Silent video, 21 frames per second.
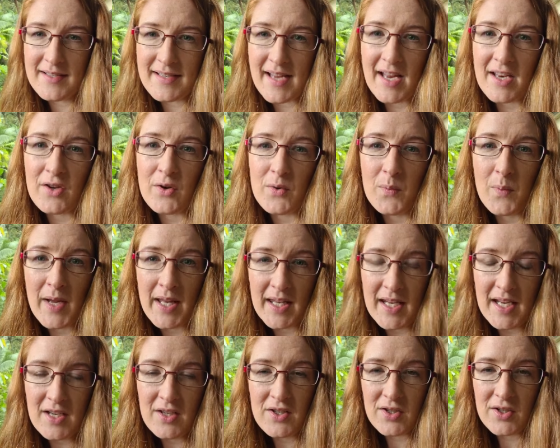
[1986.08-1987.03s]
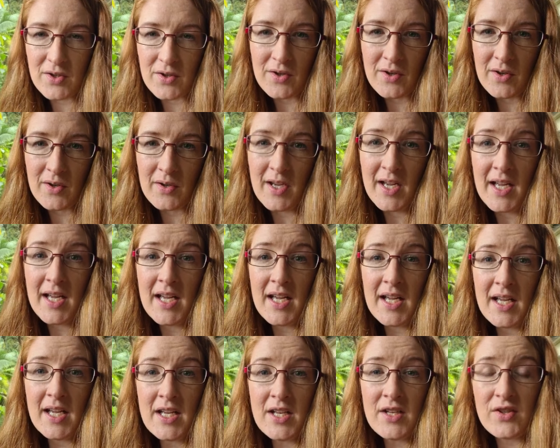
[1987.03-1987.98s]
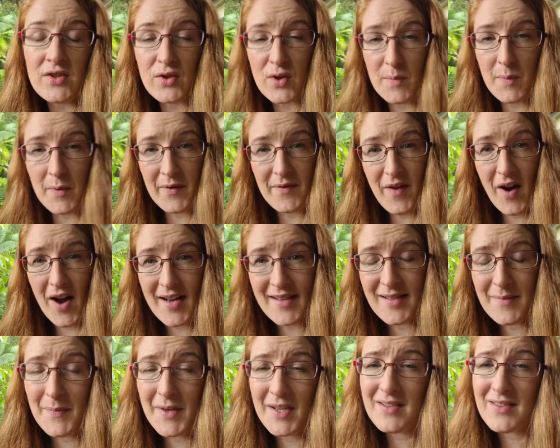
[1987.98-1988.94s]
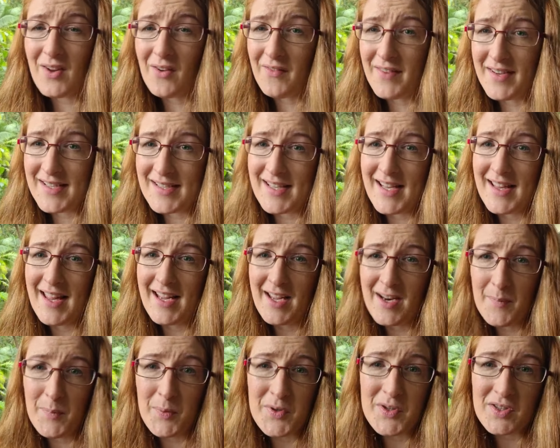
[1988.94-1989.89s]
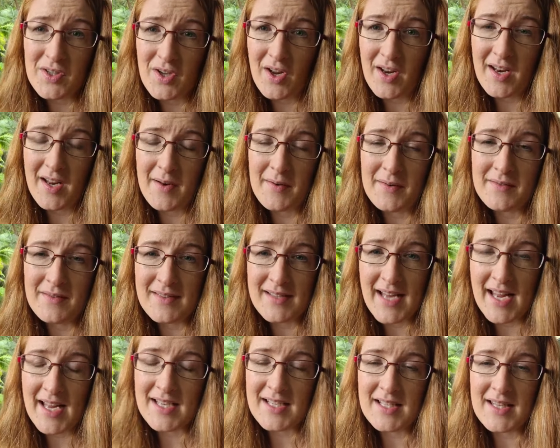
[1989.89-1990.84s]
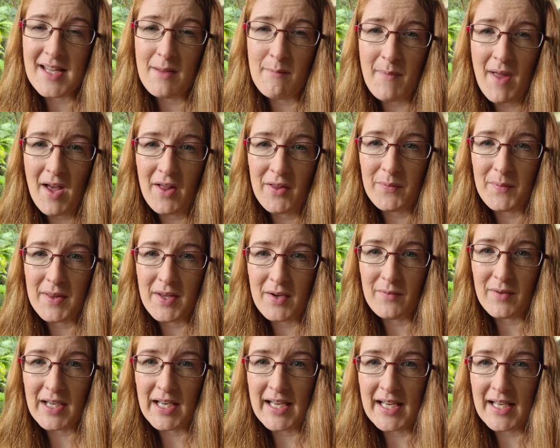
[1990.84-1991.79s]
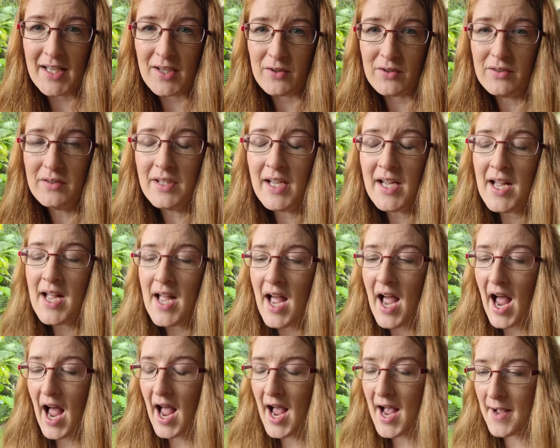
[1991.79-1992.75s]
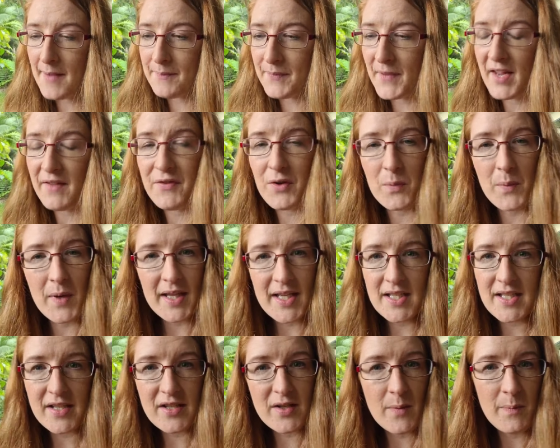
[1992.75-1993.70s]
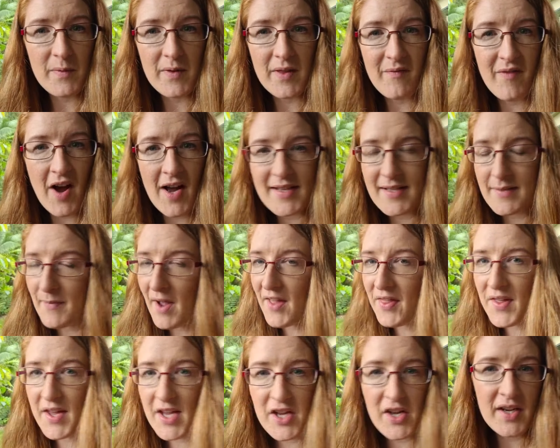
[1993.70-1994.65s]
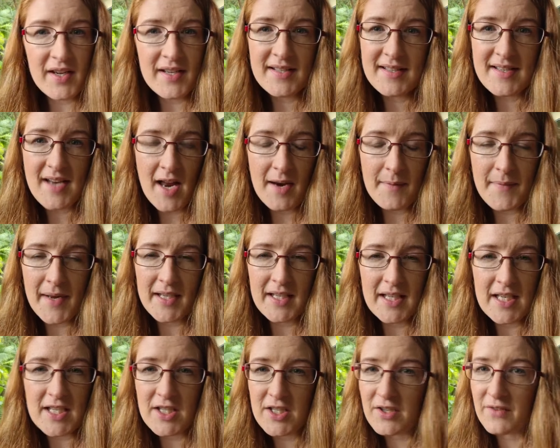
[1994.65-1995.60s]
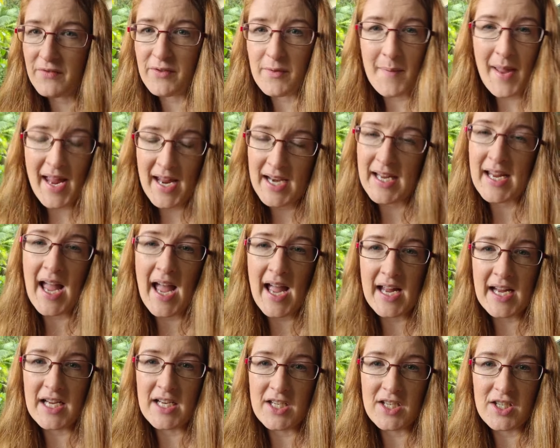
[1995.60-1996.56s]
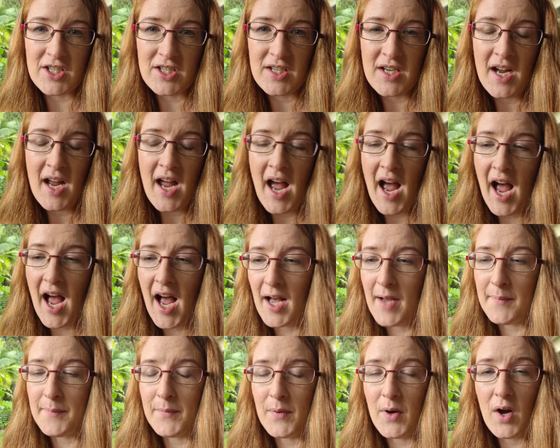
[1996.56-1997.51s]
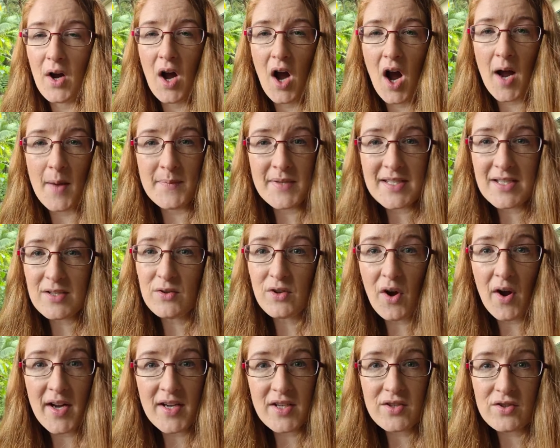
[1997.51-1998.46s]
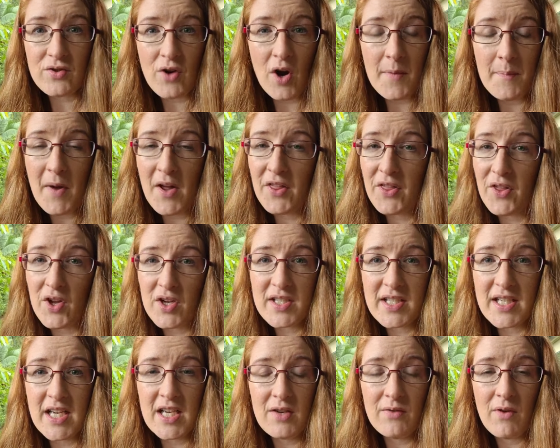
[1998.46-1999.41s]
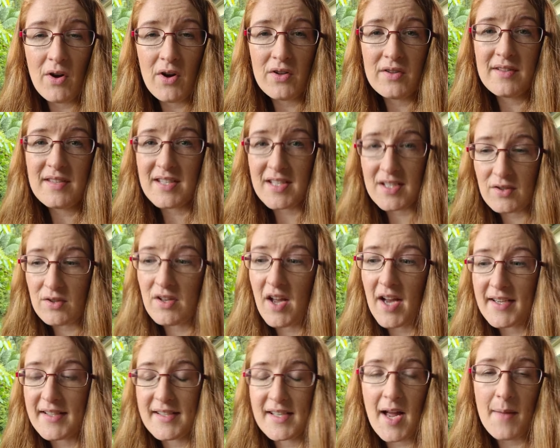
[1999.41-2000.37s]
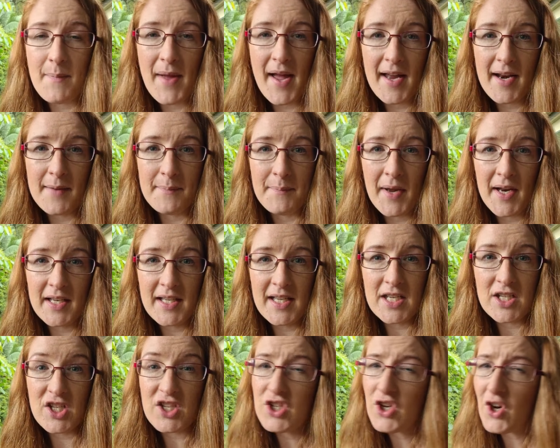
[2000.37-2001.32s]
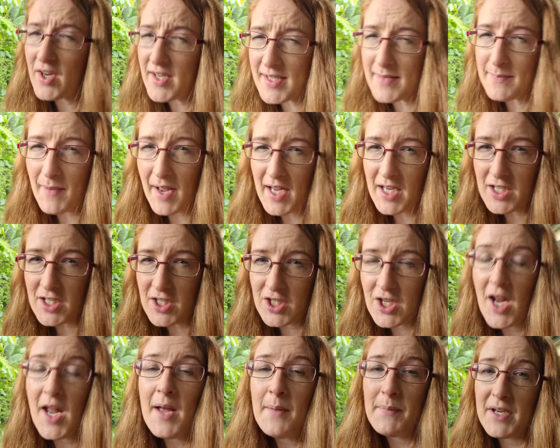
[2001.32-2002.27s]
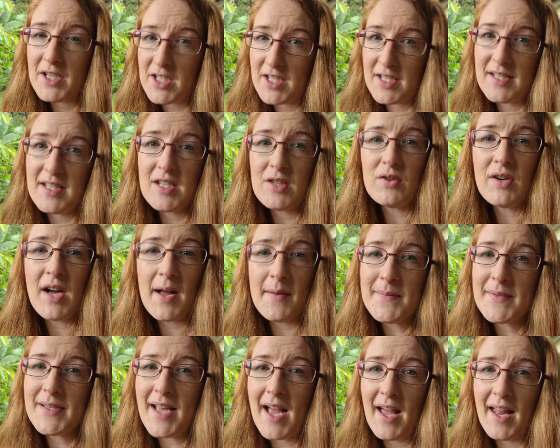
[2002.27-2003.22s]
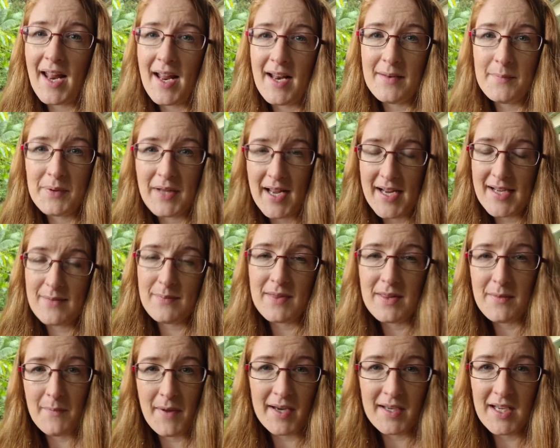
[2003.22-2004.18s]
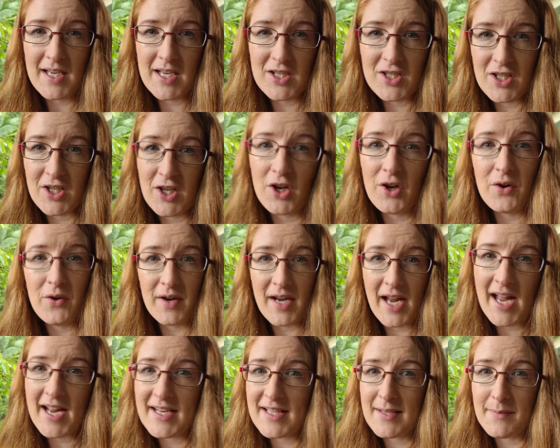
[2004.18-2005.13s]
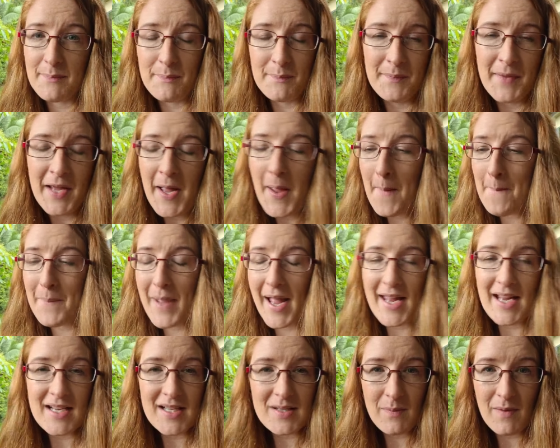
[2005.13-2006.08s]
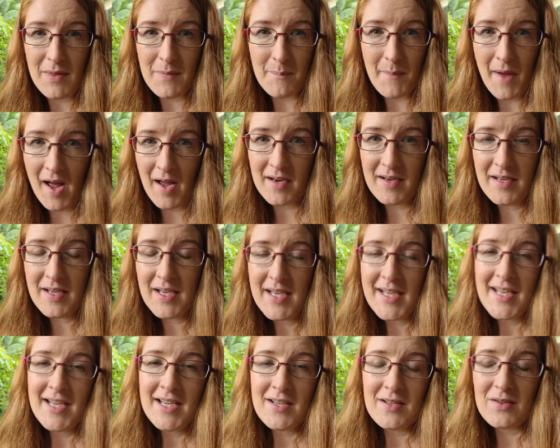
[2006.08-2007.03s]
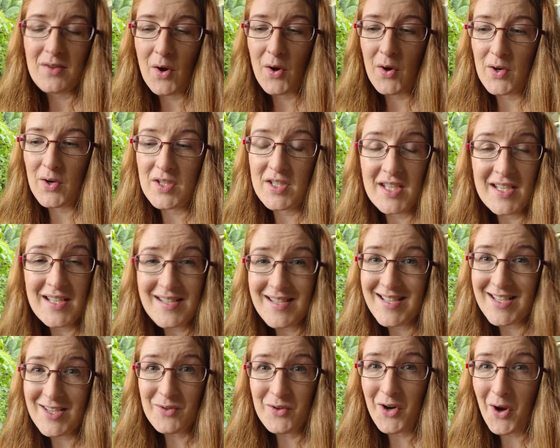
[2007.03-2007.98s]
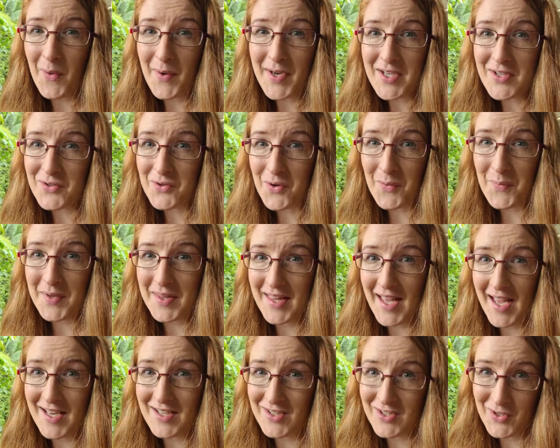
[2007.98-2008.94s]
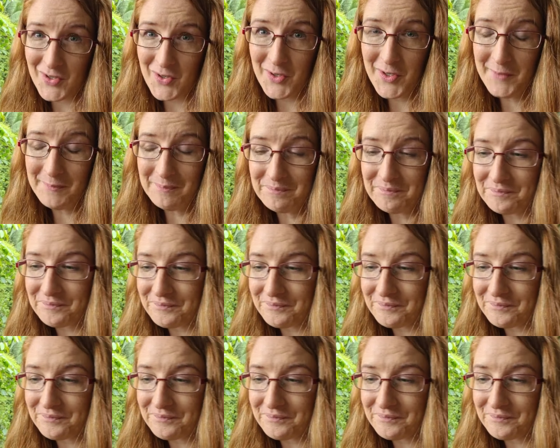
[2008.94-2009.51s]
and you're willing to supervise them, because obviously they're going to put dirt and sand in their mouth when they're really little. If you're willing to supervise them, I think you can start a mud kitchen from any age. I'm still going strong. My 13-year-old still likes to come out and mud kitchen. Not as much, but she still comes out and plays with the mud kitchen and creates and bakes with mud. So she's still going strong with that too.